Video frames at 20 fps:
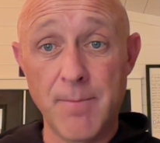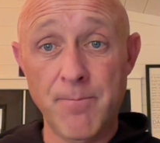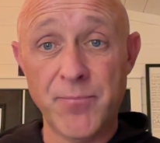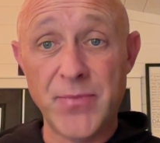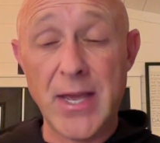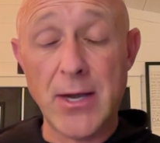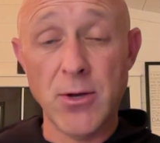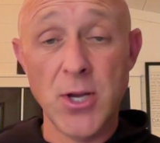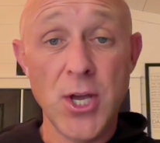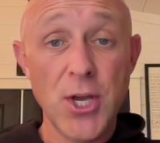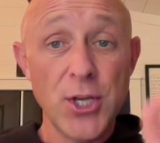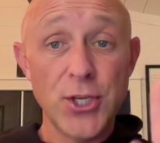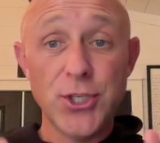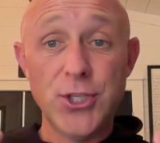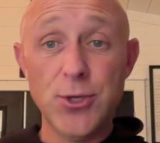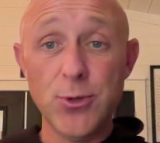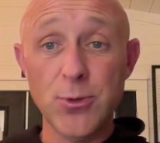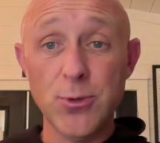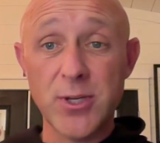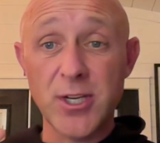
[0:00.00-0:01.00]
Now,
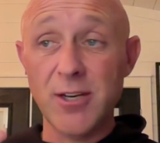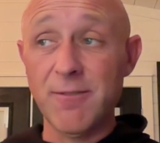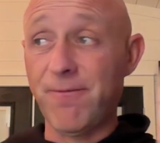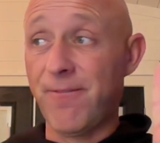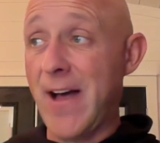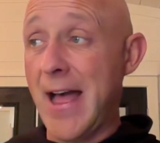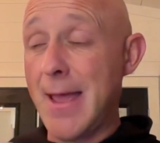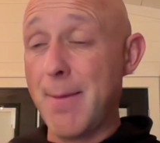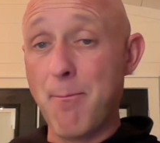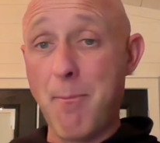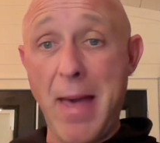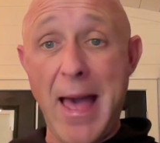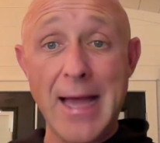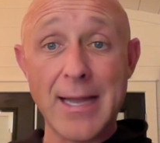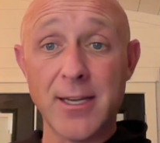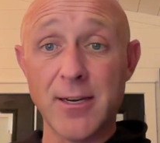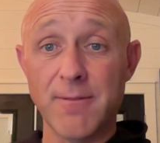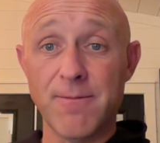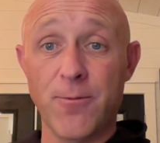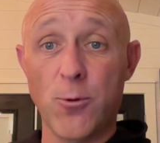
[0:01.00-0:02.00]
you could fight back
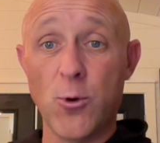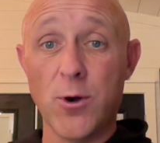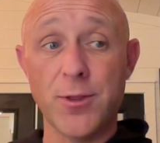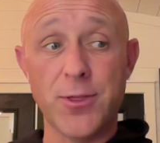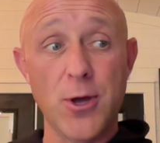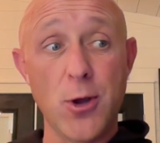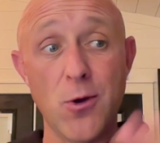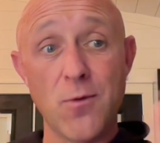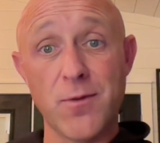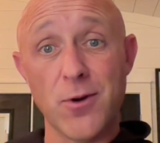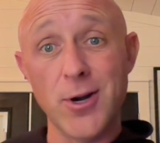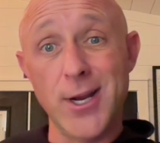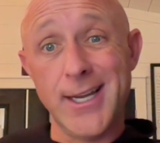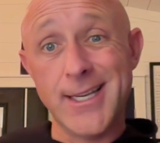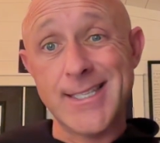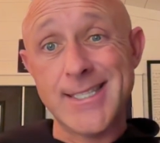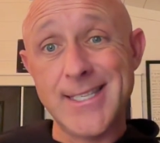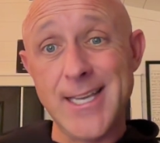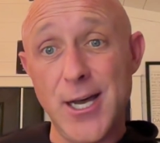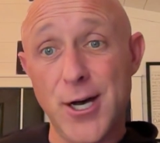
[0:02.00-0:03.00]
and forth over
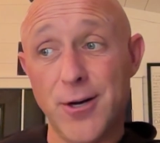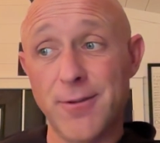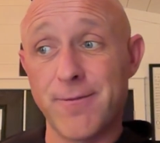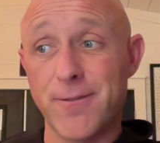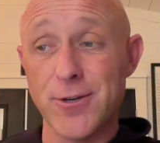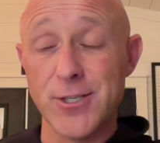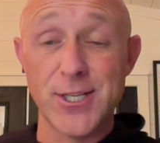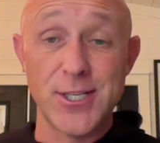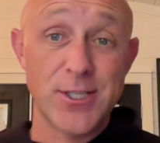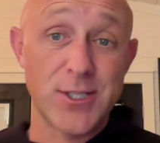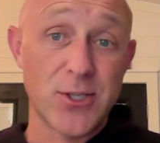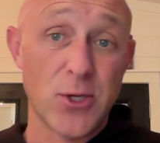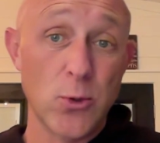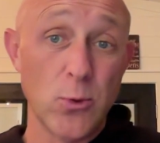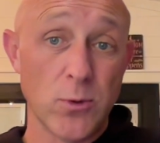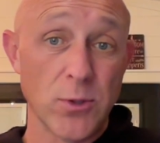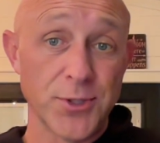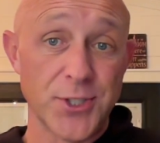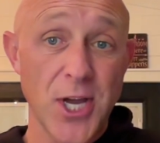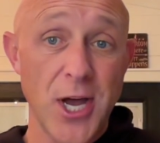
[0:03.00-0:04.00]
Excel versus Google
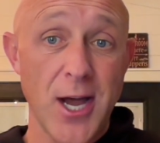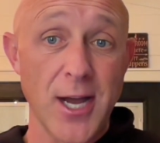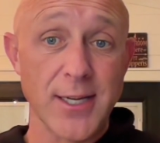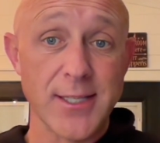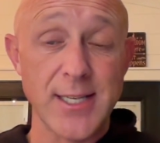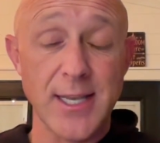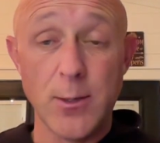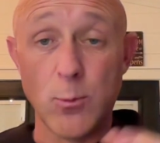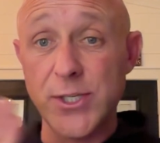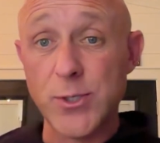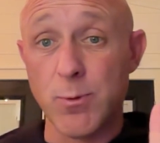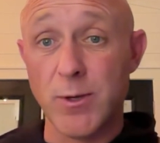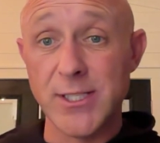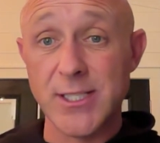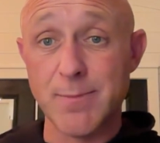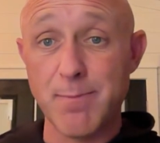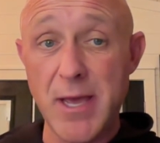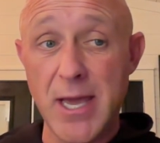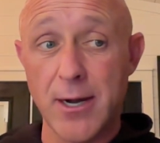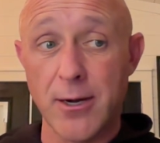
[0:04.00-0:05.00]
Docs and which
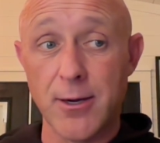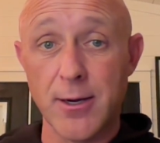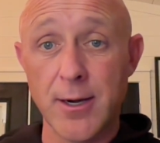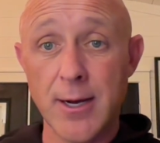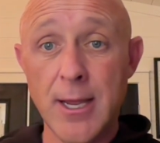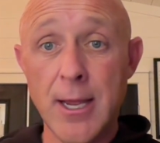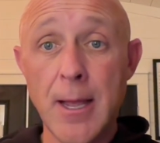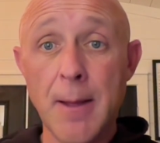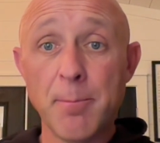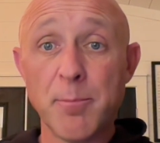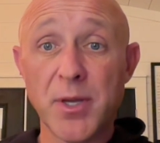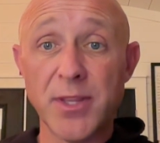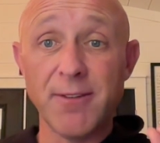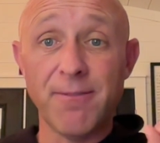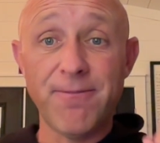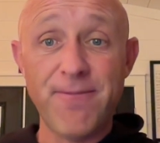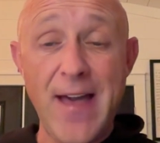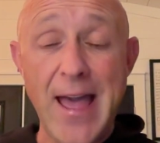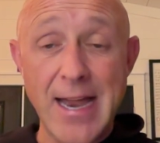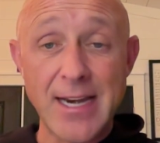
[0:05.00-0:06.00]
one's better, but the
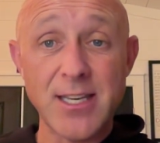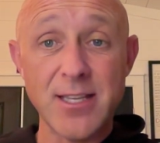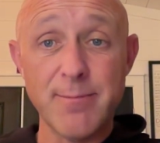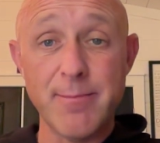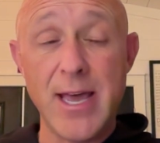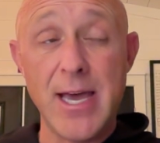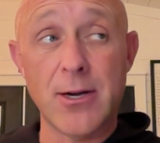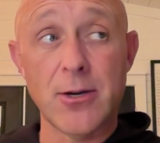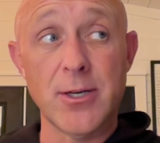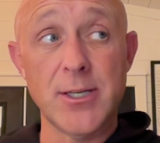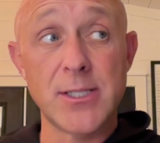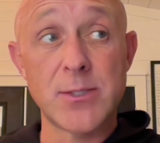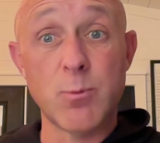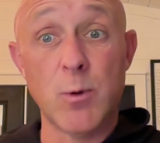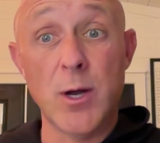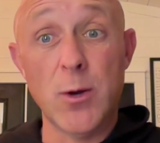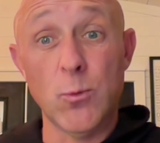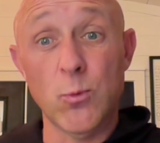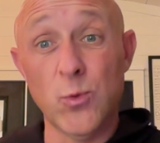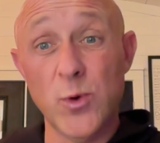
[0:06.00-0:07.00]
fact of the matter is
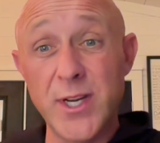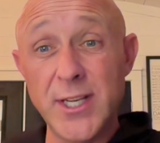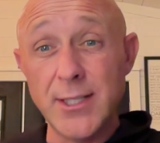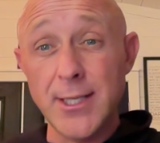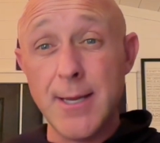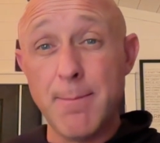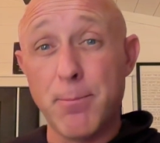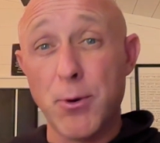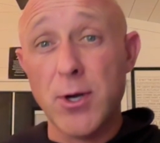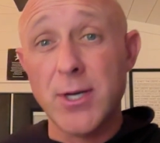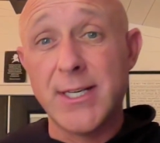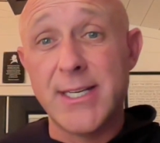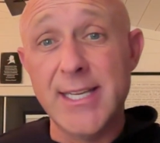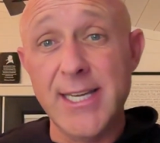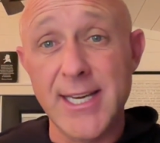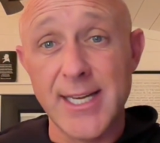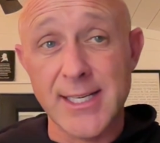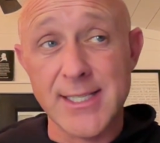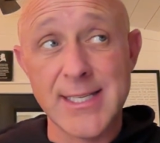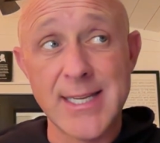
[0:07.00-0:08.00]
what really
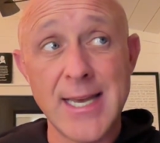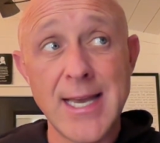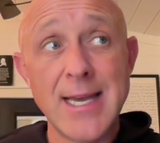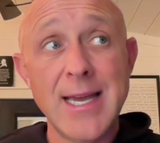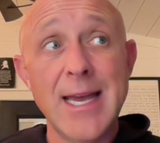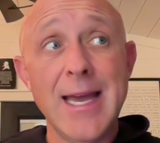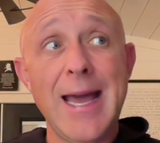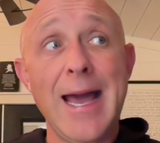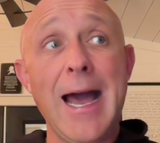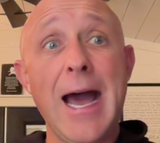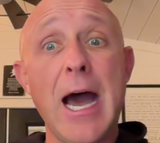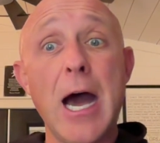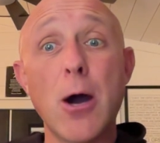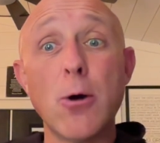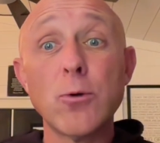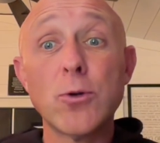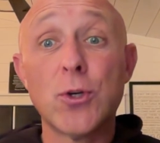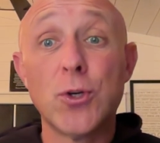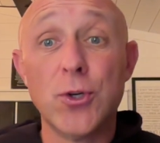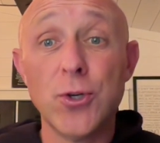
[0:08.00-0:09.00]
predicts
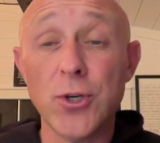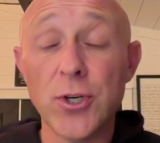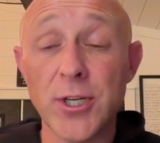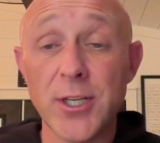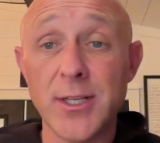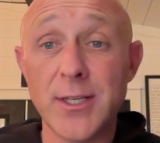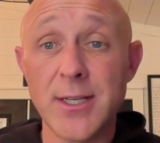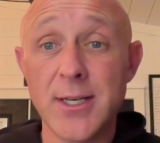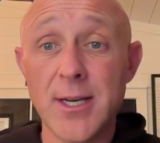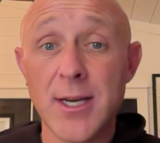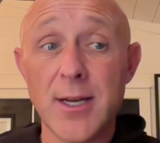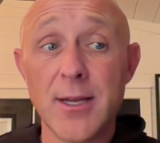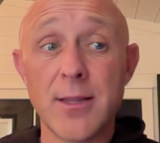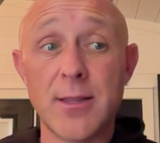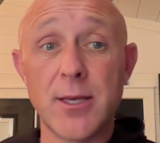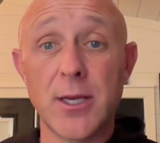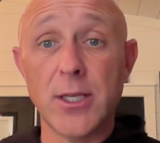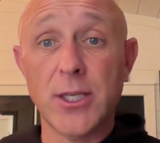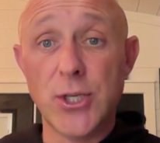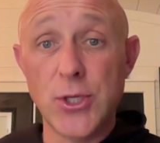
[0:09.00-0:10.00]
how good
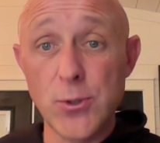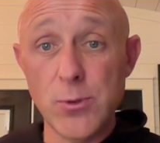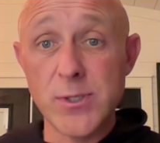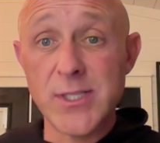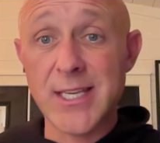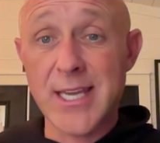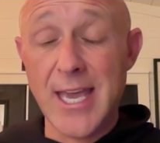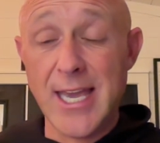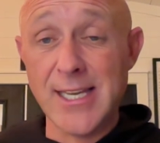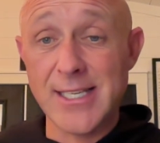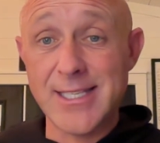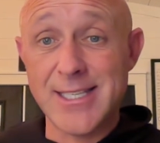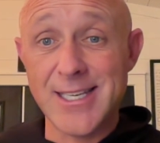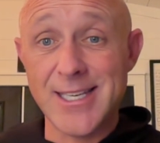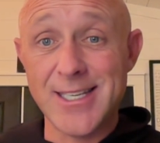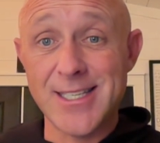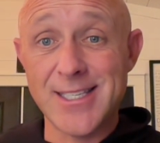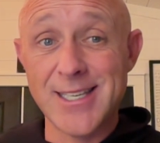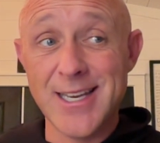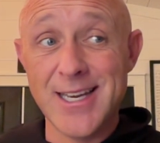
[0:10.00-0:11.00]
the use case
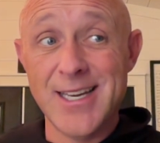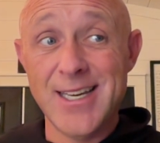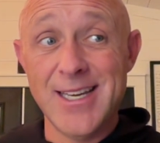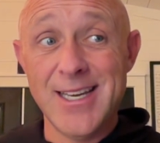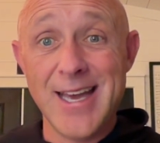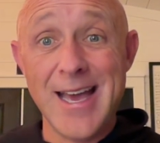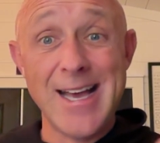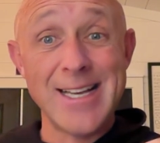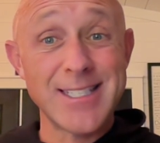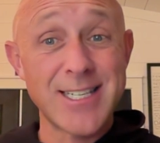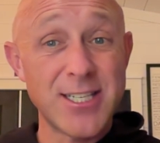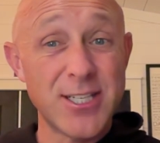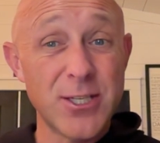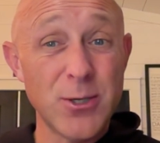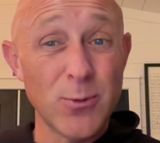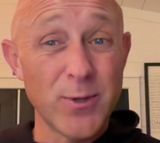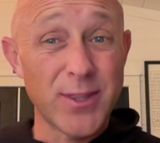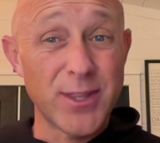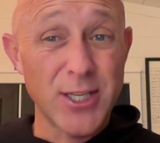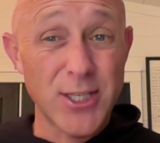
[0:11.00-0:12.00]
is has to do
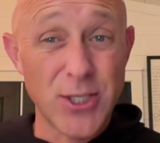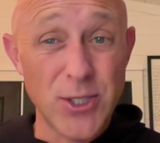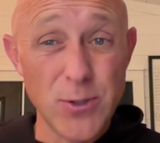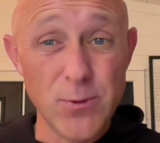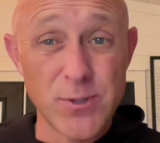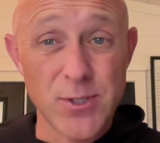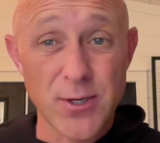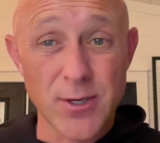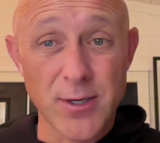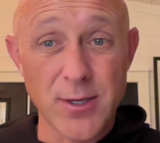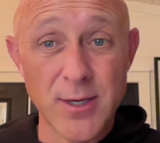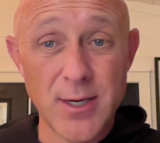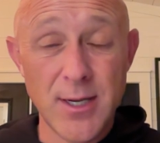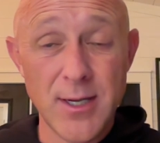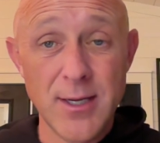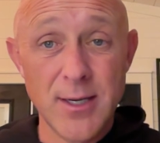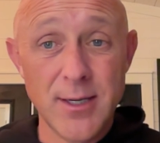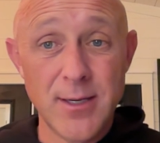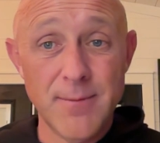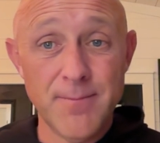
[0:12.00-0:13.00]
with the user,
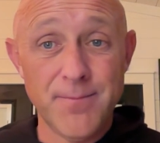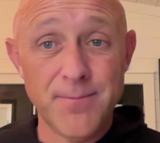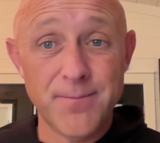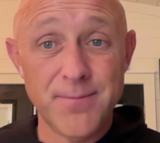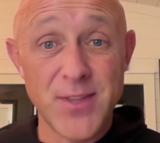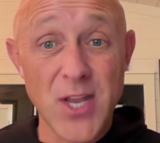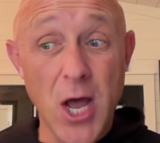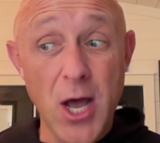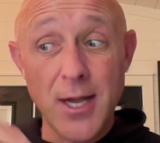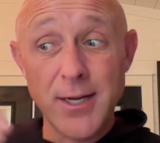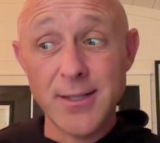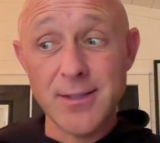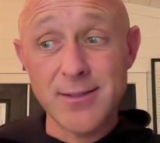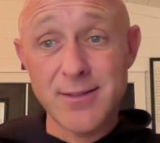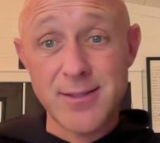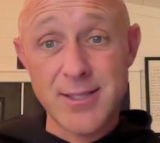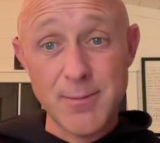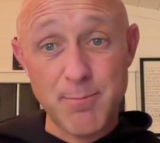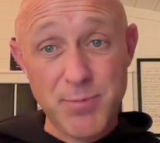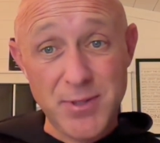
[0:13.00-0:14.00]

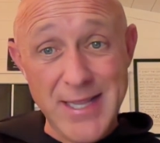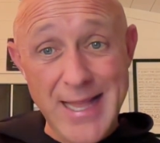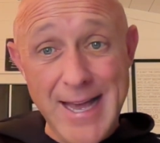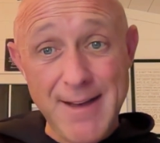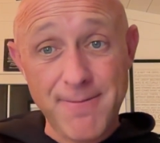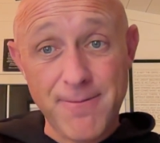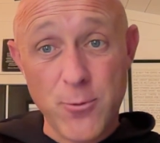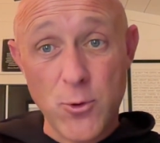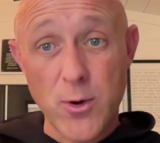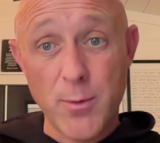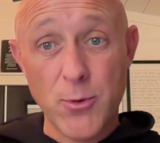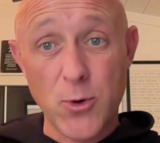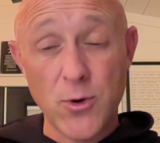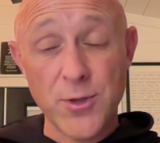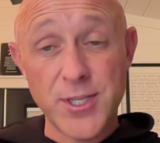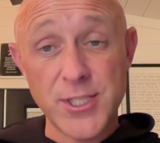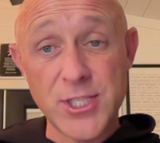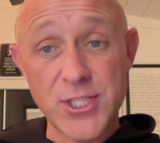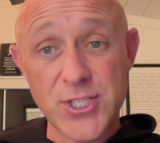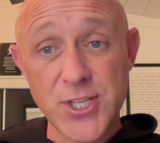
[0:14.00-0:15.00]
not the platform or
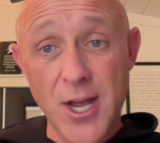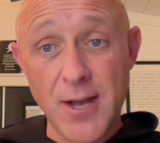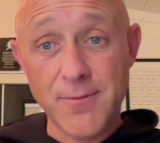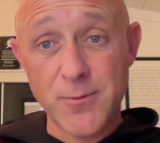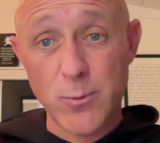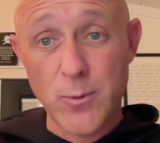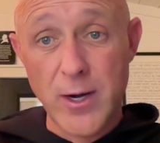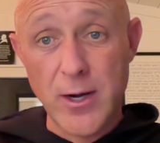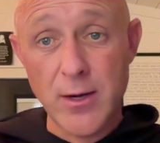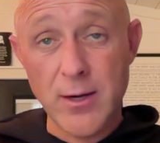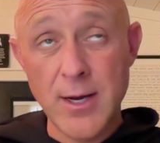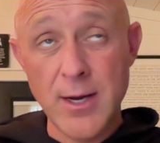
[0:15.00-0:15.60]
the software.